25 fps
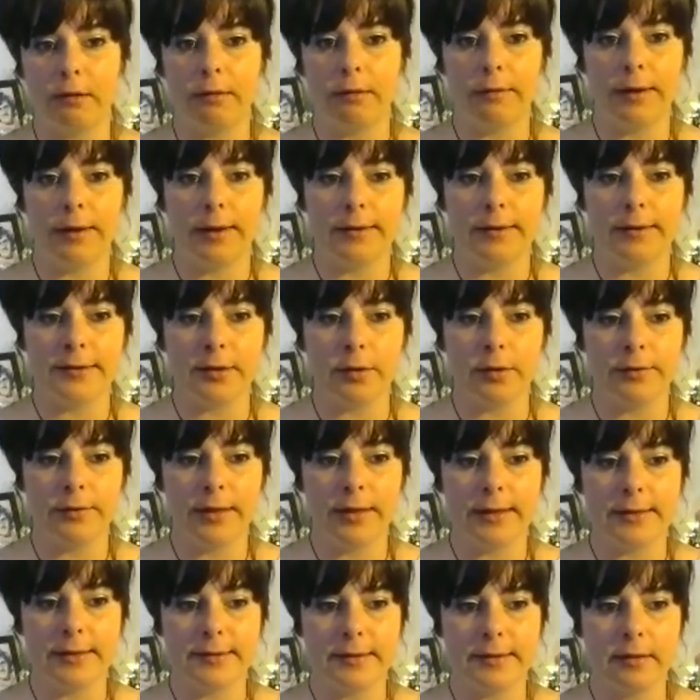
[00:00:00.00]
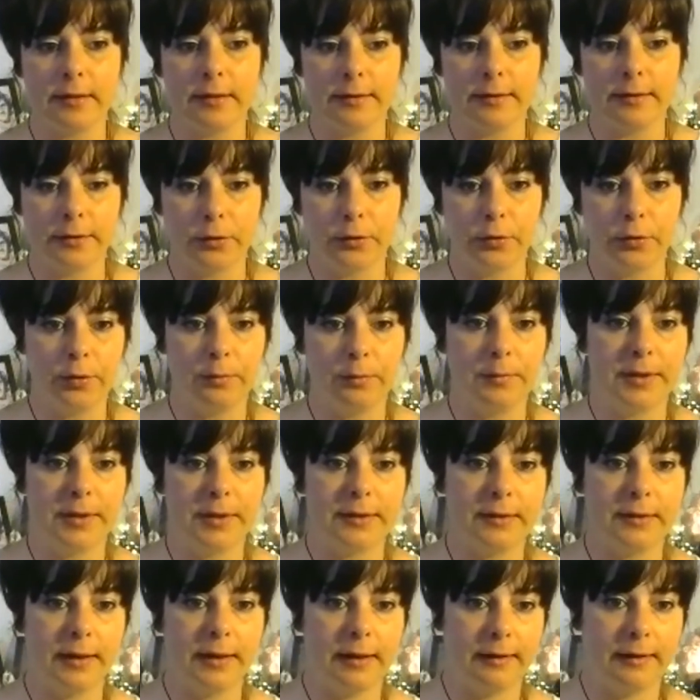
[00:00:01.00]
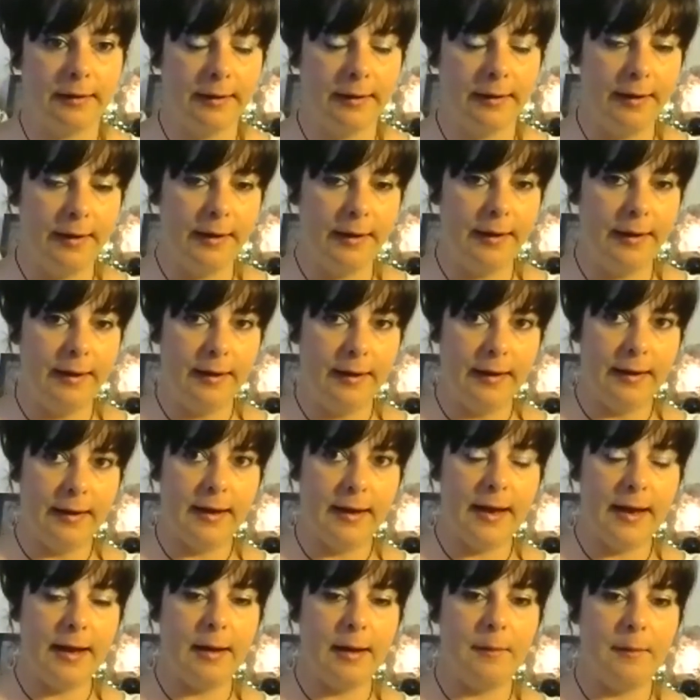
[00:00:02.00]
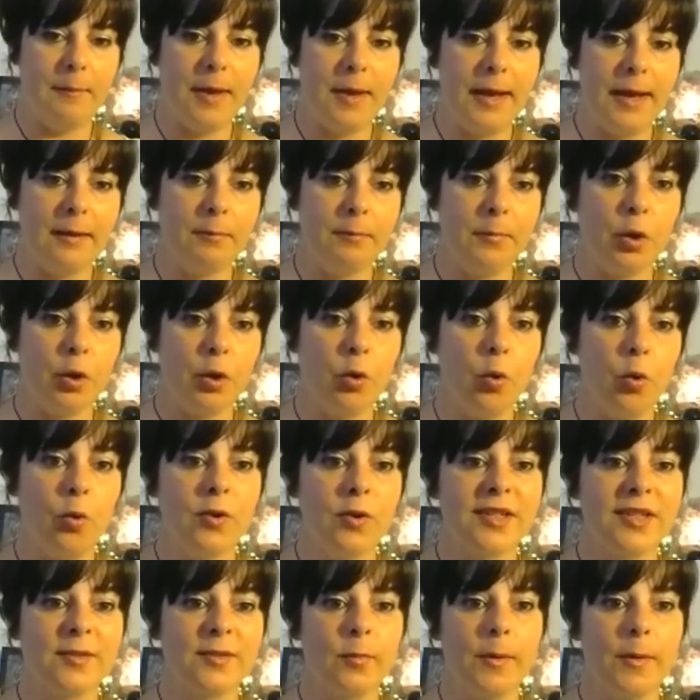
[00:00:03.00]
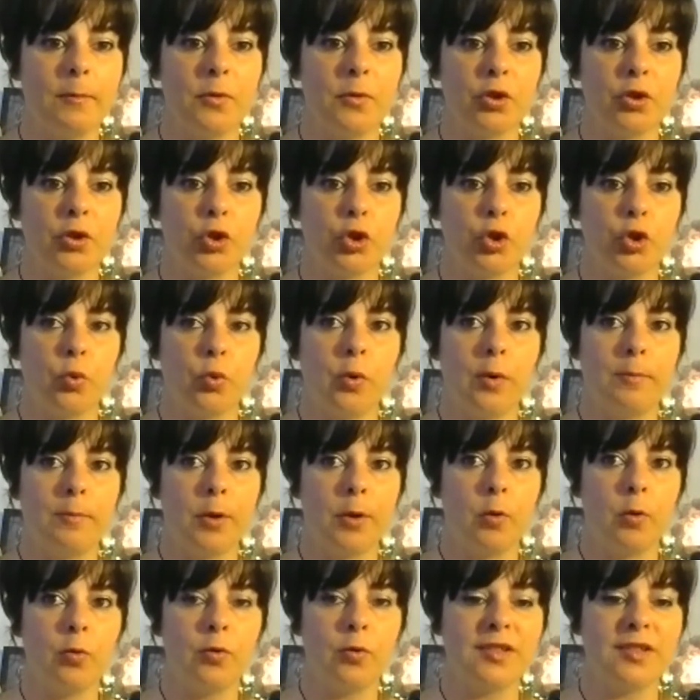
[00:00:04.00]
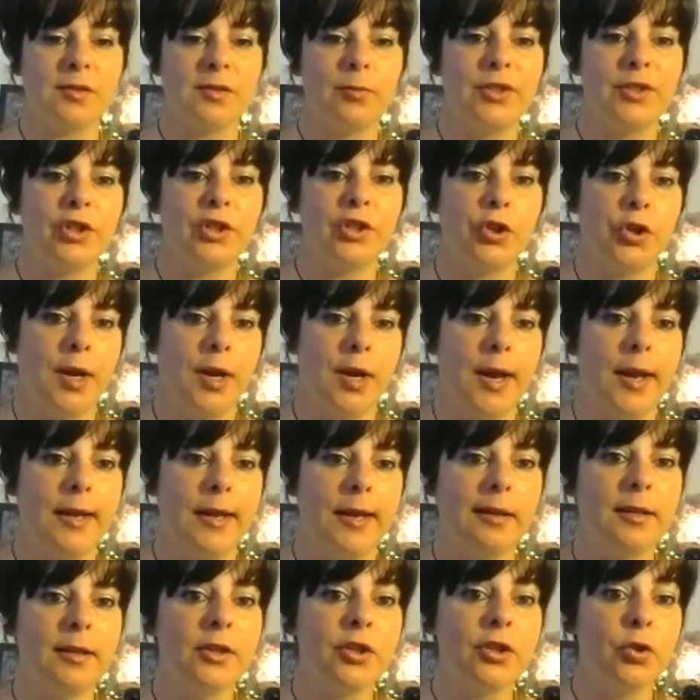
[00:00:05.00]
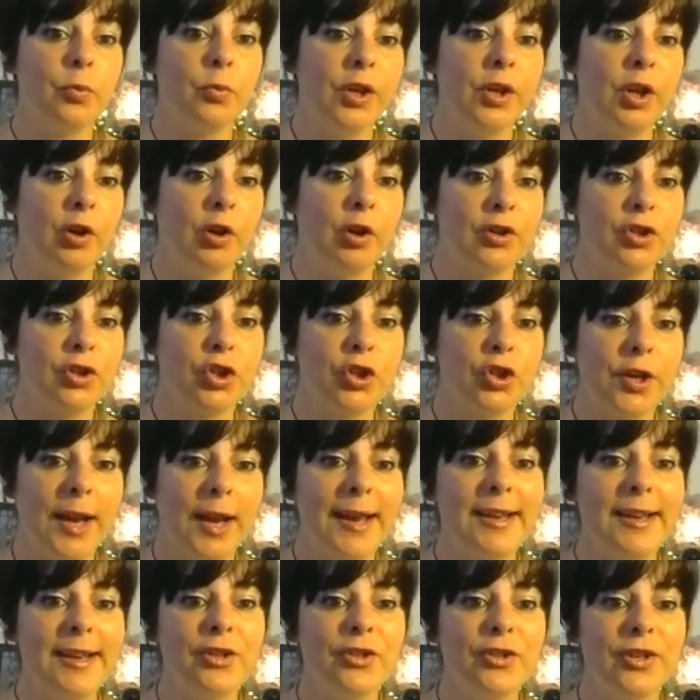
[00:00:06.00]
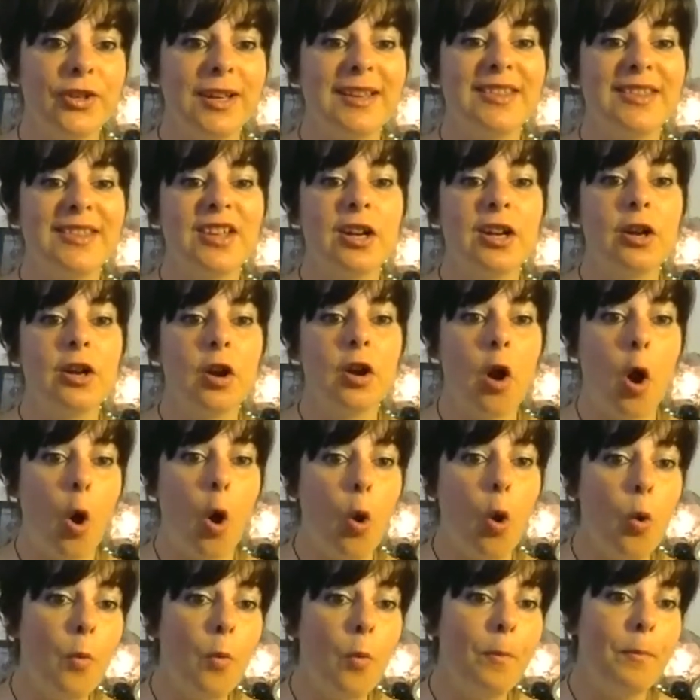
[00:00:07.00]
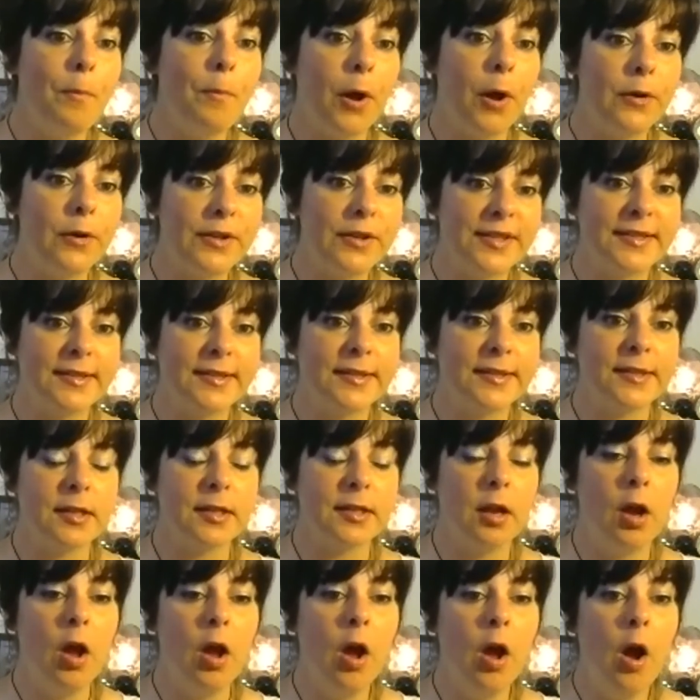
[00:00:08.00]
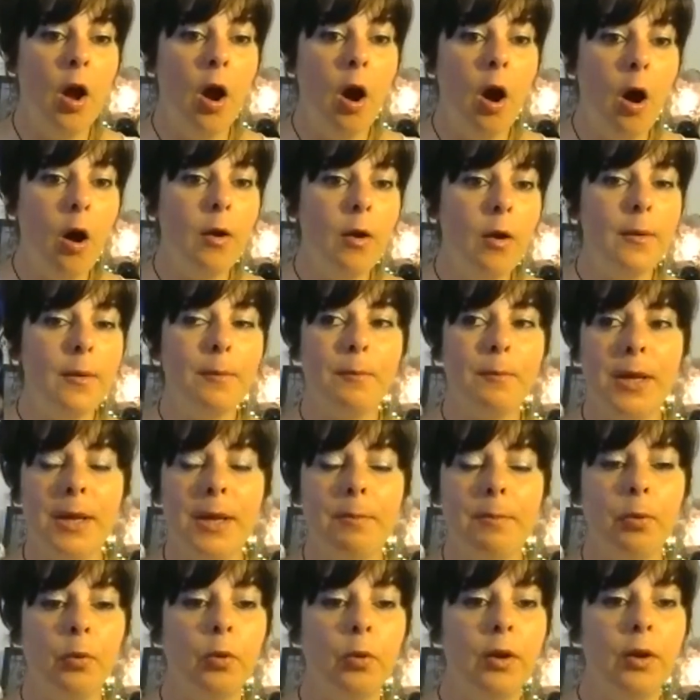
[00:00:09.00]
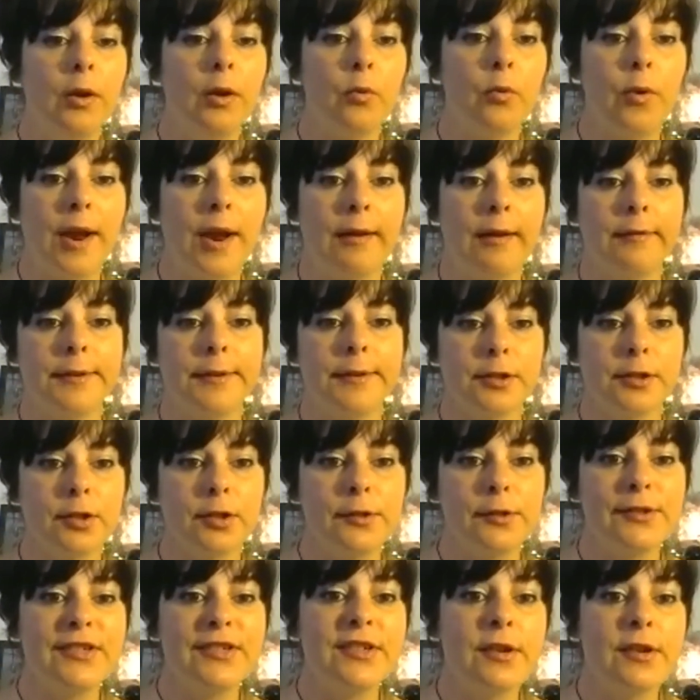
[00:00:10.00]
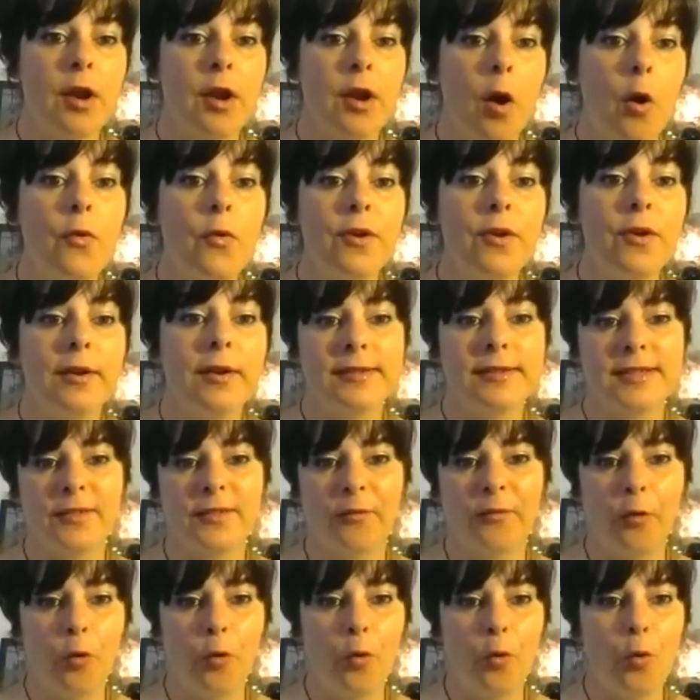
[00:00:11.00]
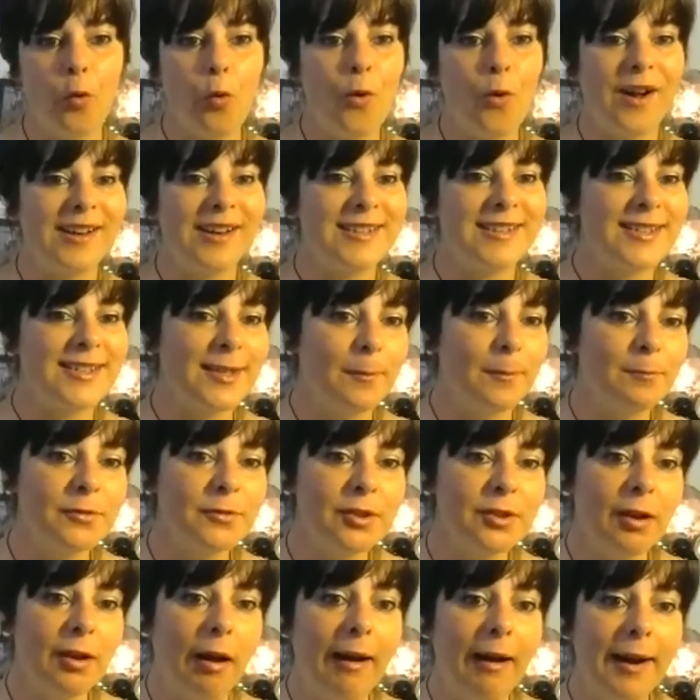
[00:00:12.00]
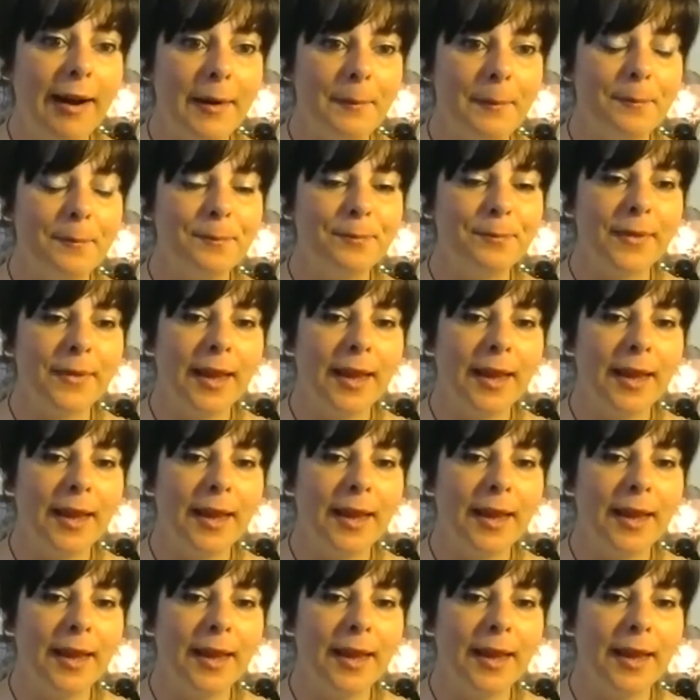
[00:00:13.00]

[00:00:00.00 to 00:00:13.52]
Okay, so that's the hermit there. And because we mature, because we change, we are changing the goalposts on people around us who's known us for quite some time.